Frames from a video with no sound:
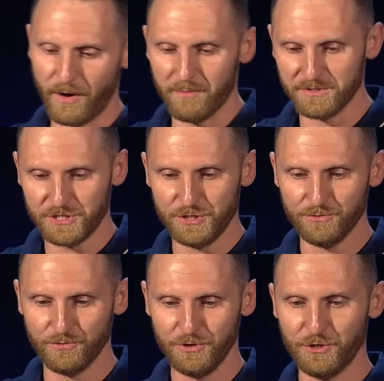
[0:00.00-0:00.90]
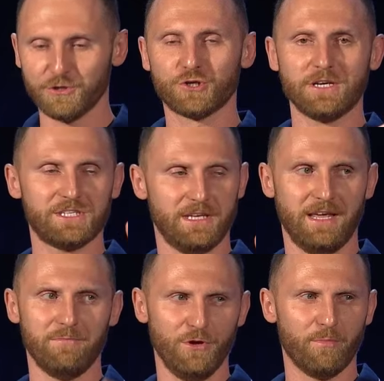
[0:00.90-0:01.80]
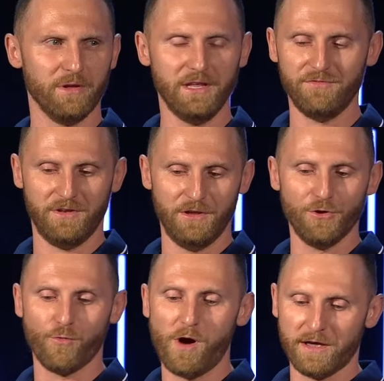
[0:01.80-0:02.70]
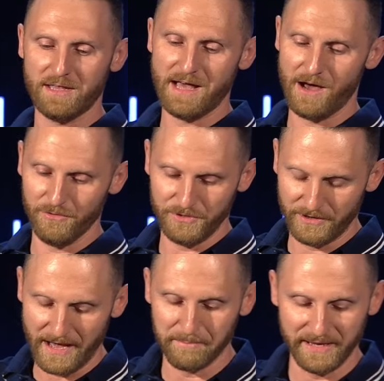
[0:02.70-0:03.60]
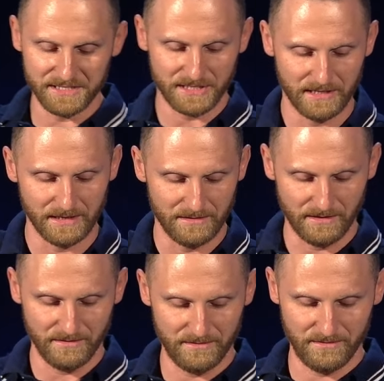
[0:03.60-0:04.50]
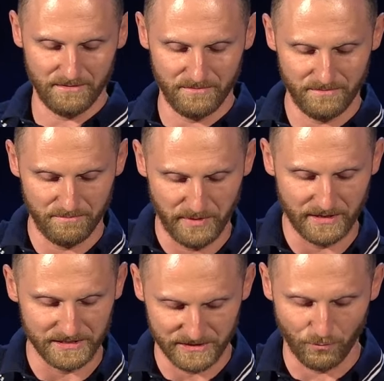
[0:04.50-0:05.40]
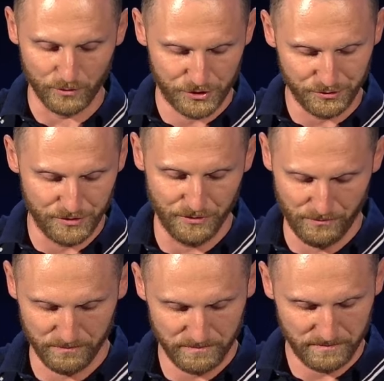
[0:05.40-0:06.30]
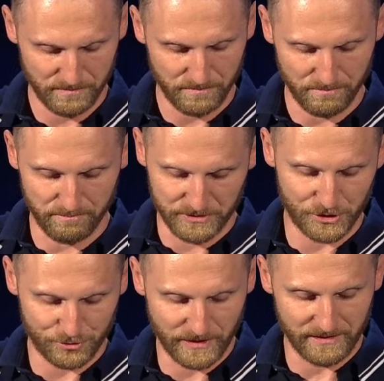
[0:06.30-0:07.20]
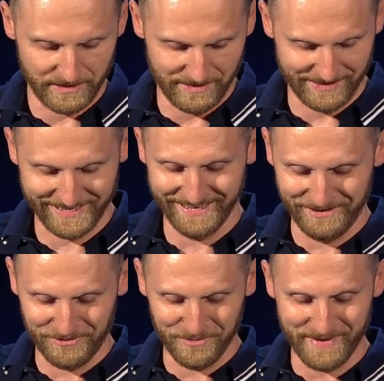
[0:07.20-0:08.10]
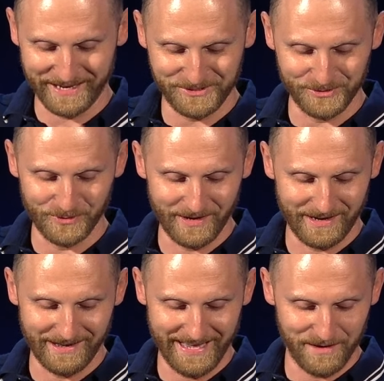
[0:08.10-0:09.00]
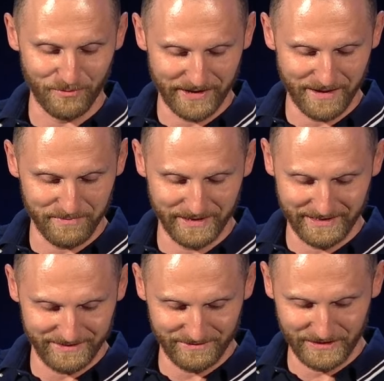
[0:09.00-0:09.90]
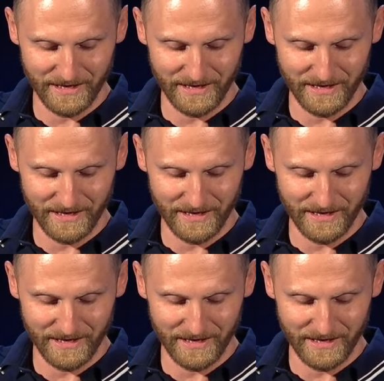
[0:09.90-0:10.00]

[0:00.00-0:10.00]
promised you, you're trusting him, you're believing, and you're walking out. You're not basing it because of what you do. But strictly, again, going back to Abraham, and